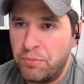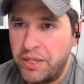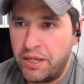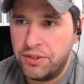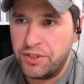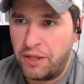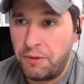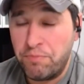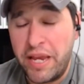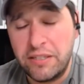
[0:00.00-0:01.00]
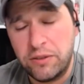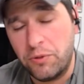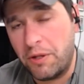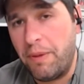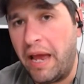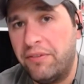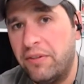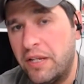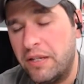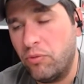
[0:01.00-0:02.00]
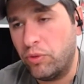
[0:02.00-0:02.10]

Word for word: because on the base load capacity,